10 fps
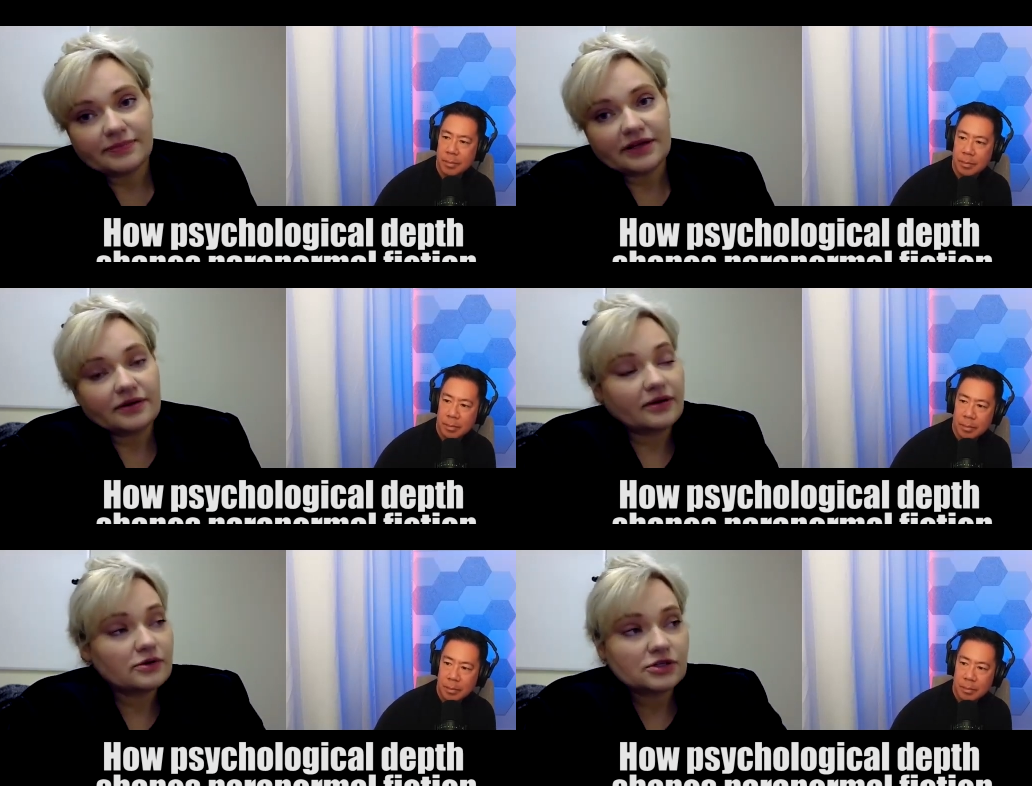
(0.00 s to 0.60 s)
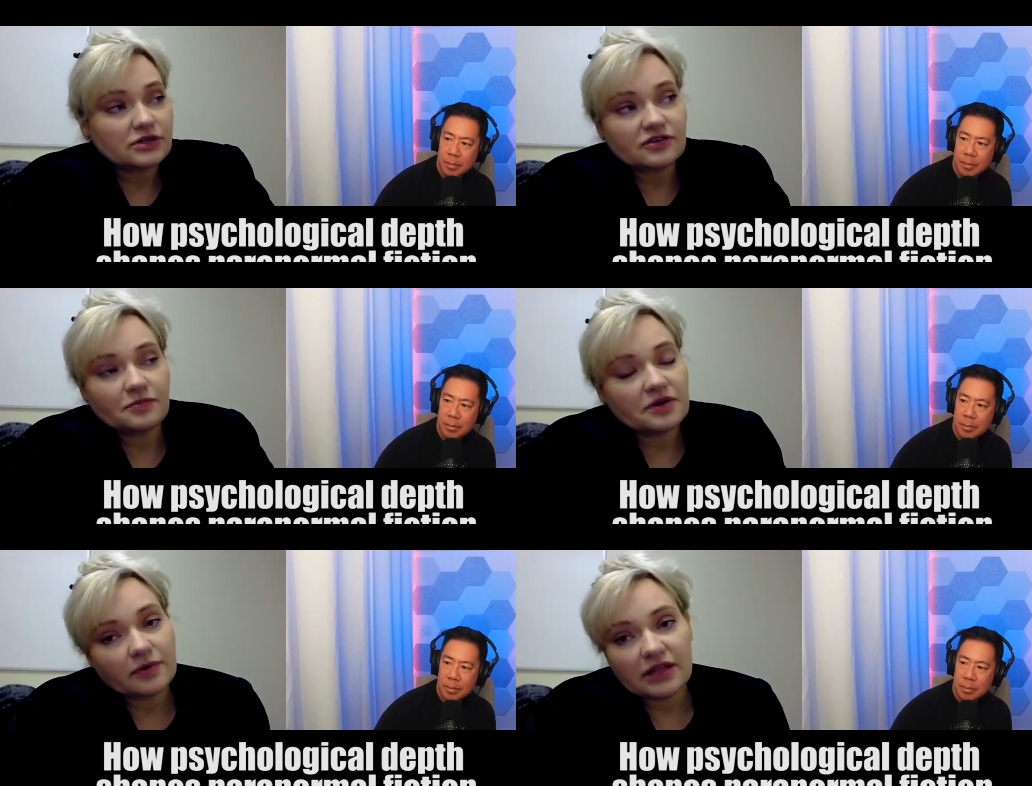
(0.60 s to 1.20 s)
Speaker 1: uh all sorts
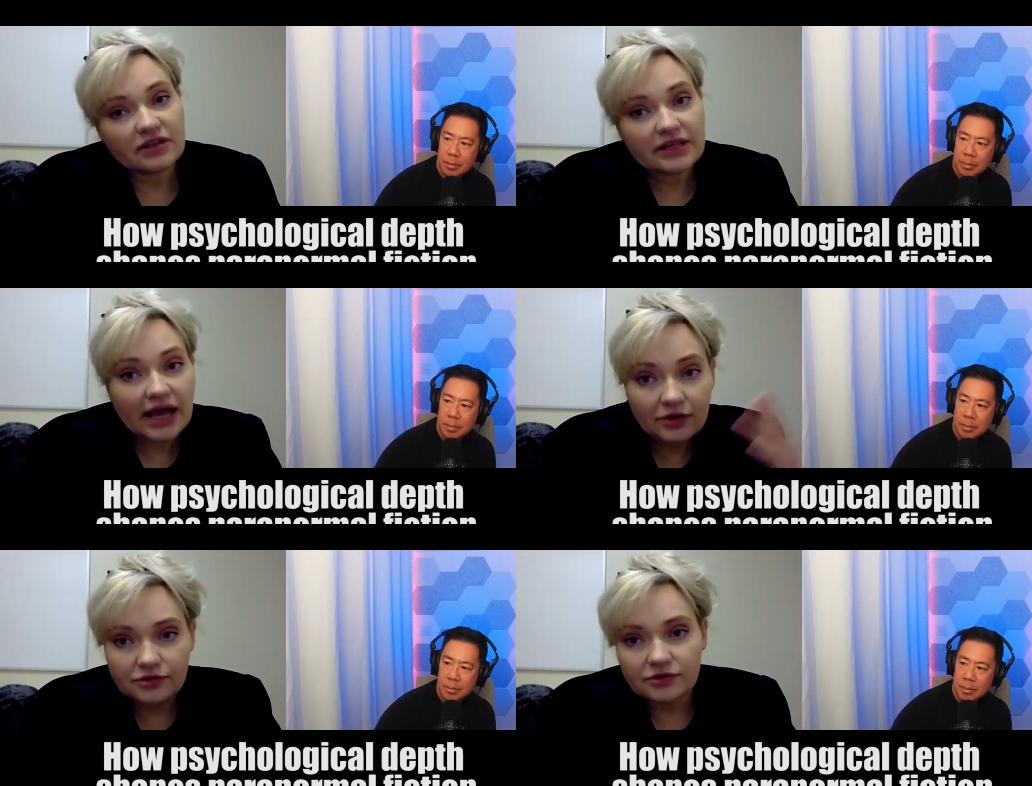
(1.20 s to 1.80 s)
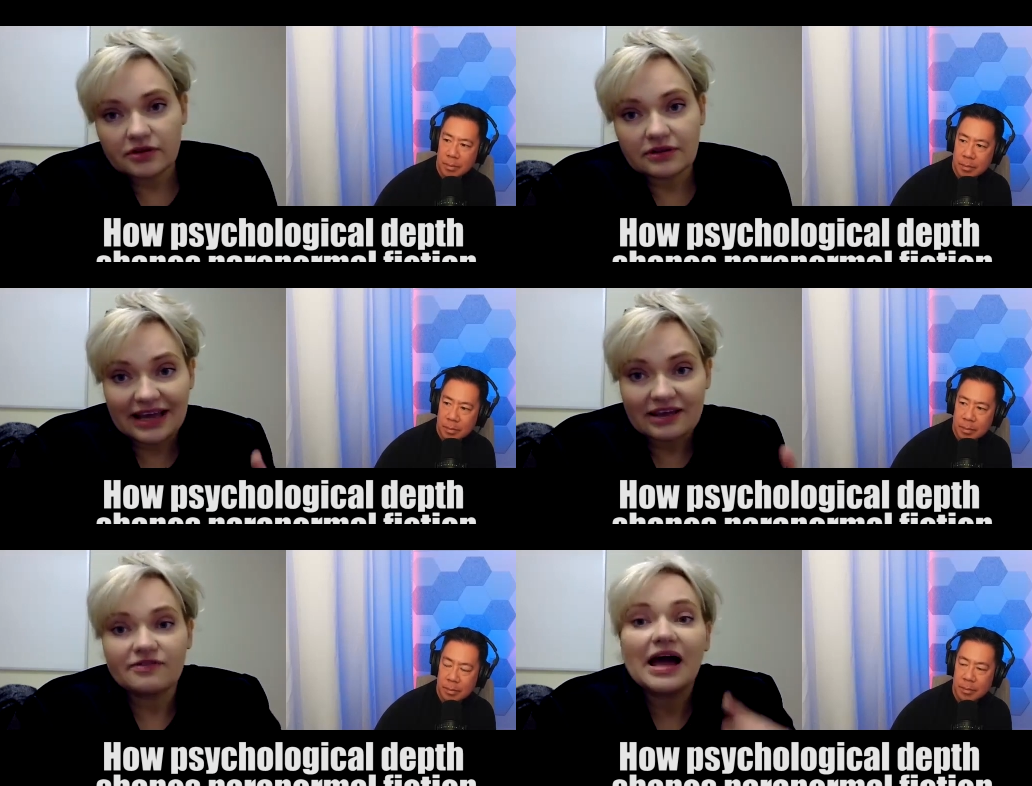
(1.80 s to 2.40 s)
of people i've encountered in
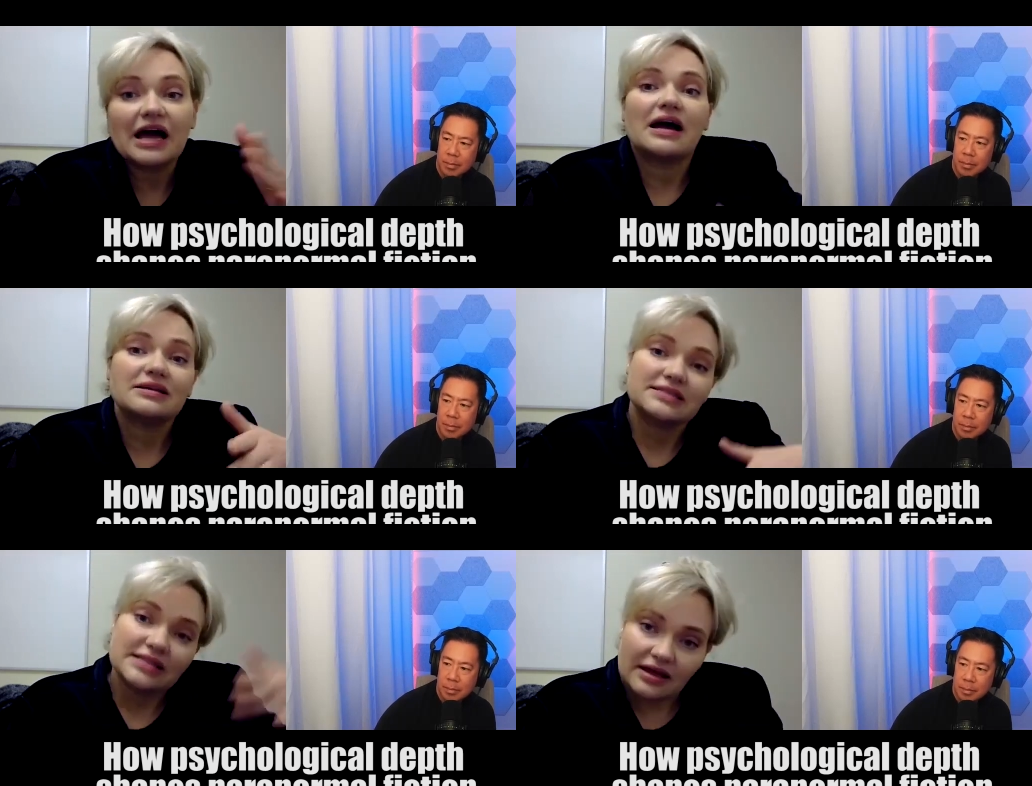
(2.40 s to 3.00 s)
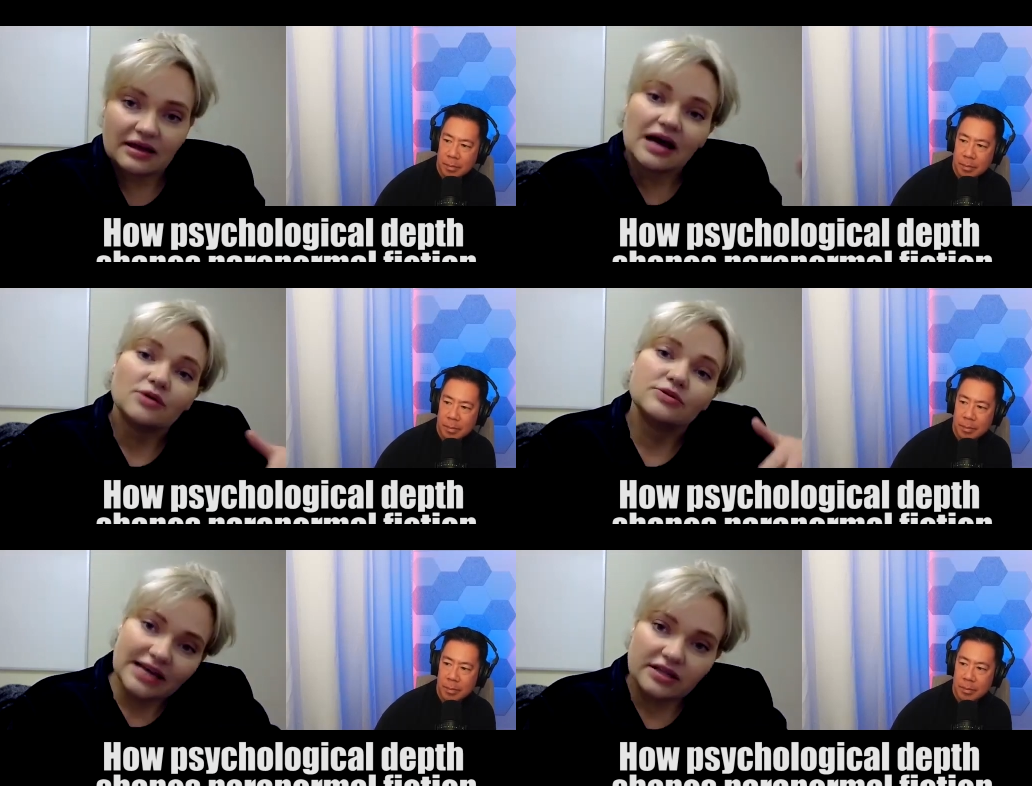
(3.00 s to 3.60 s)
life uh, uh,
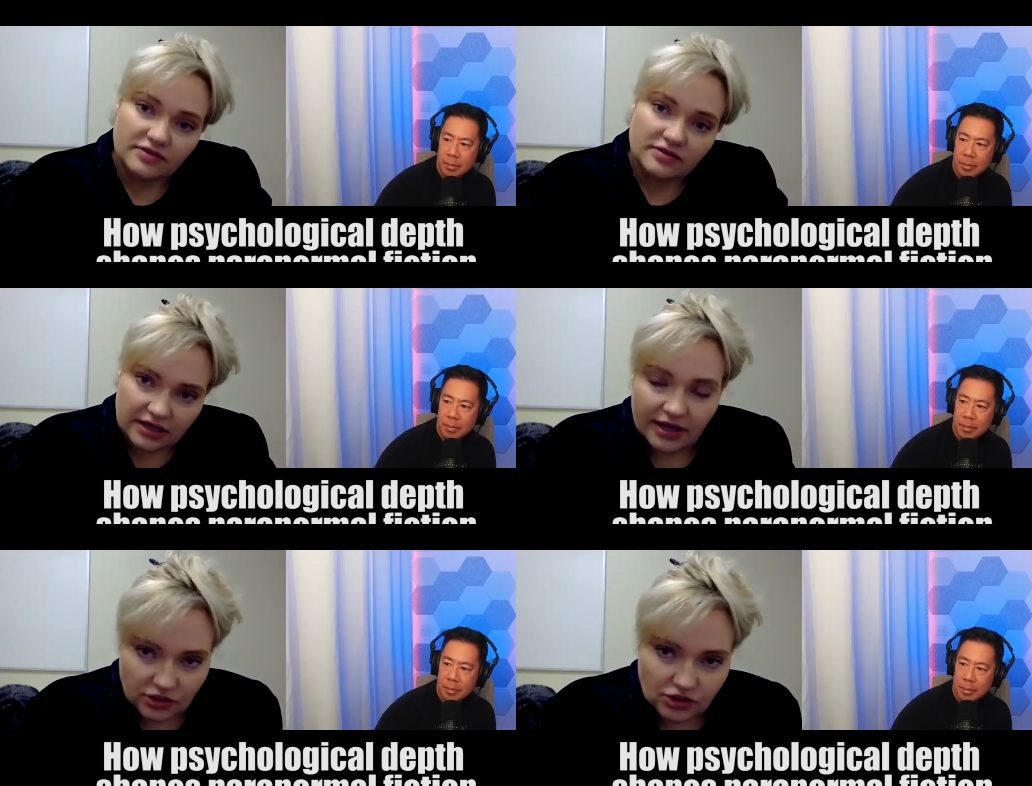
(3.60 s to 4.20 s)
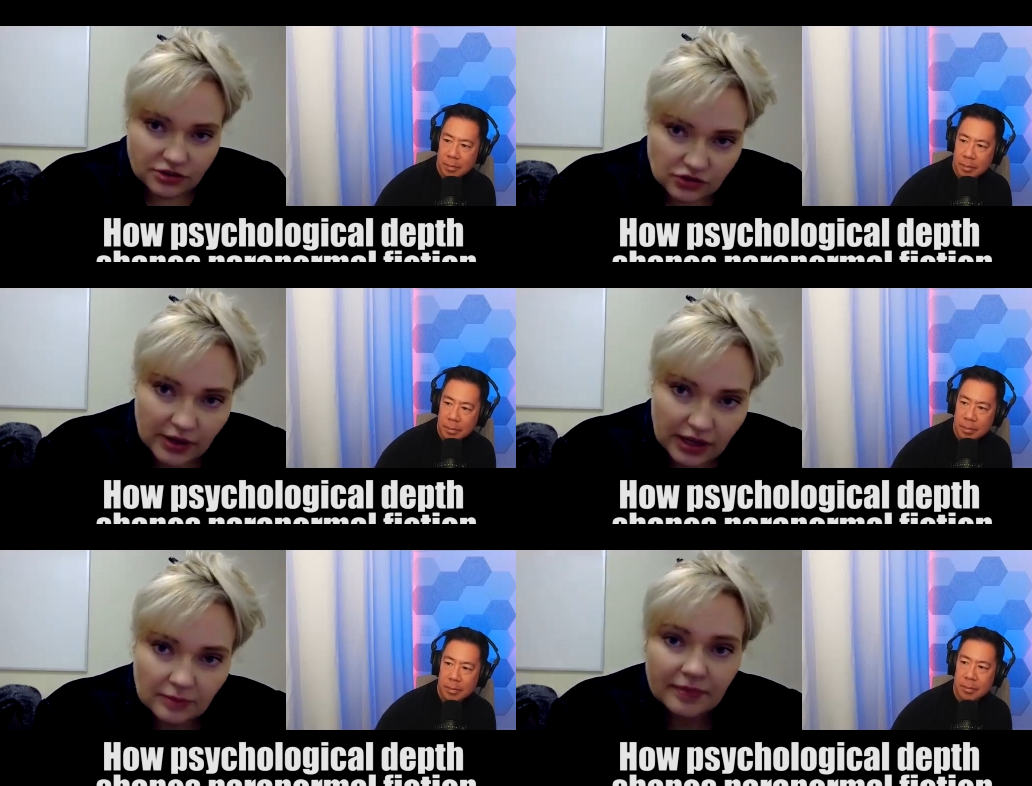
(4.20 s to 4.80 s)
outside of psychiatry
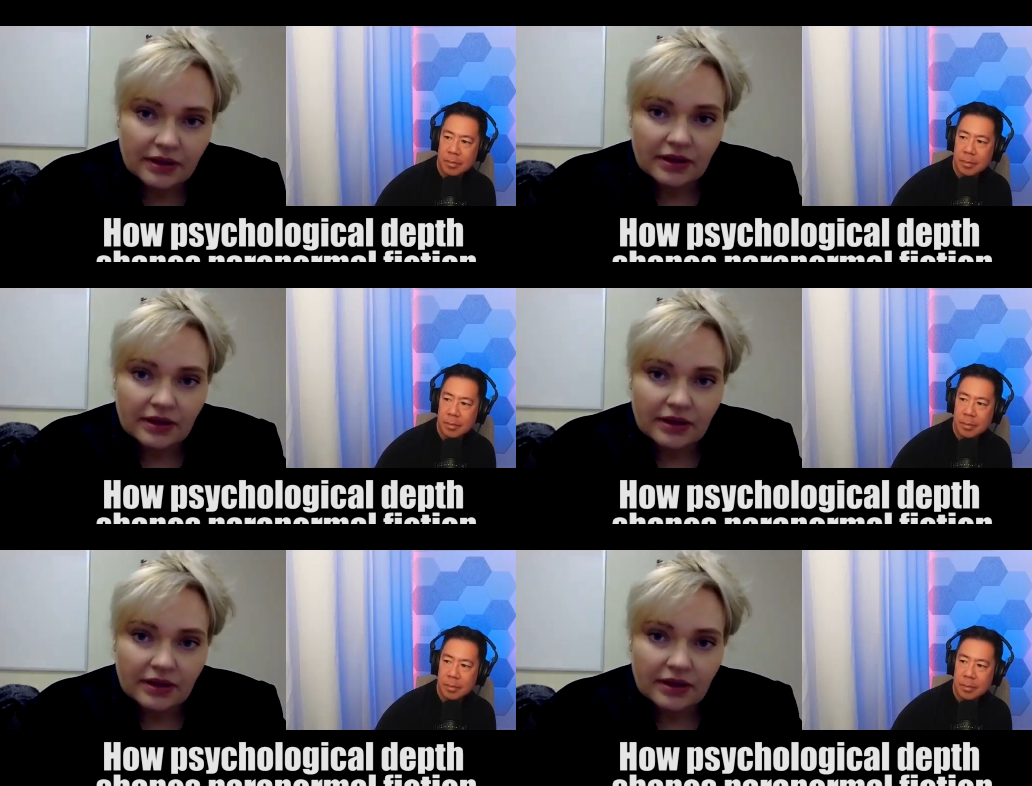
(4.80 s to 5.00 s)
as well